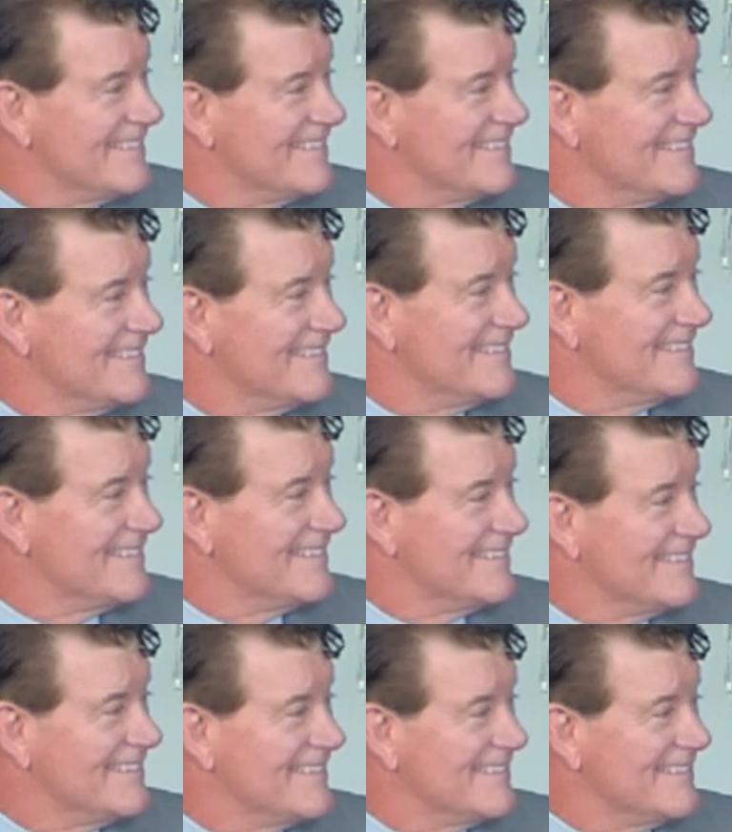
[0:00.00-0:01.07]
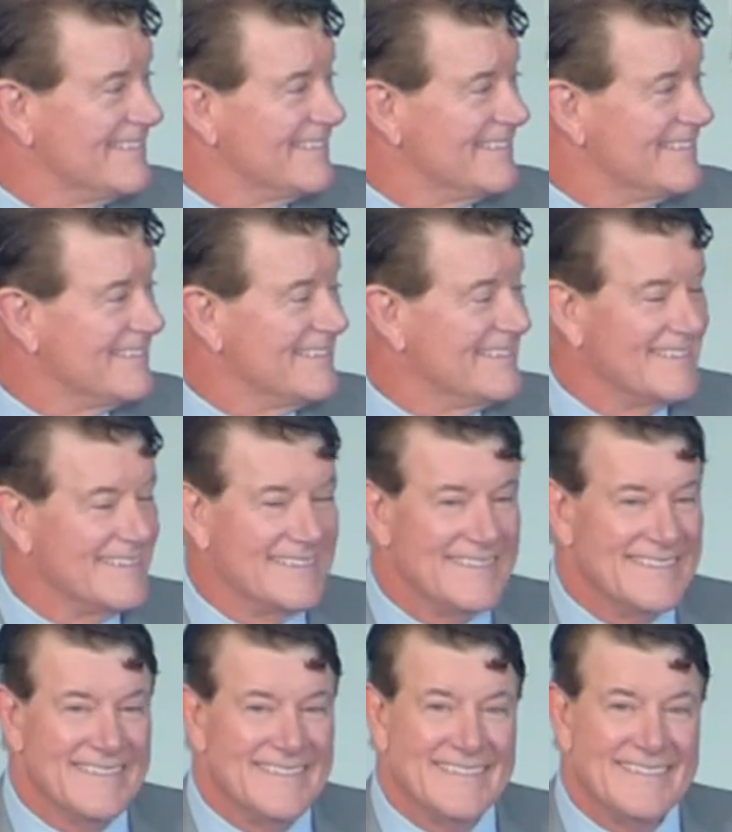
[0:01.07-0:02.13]

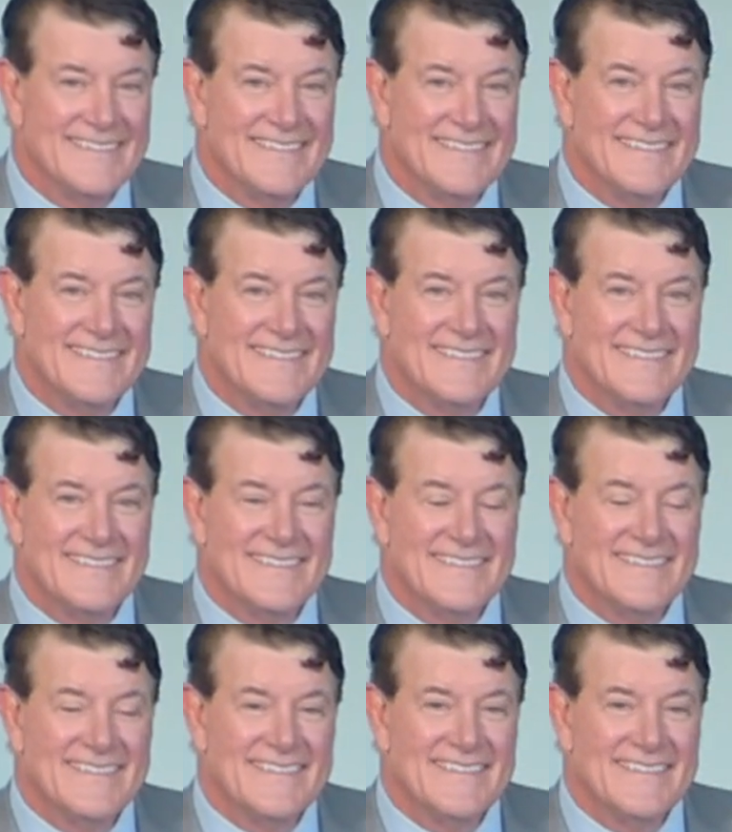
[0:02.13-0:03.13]
(silent)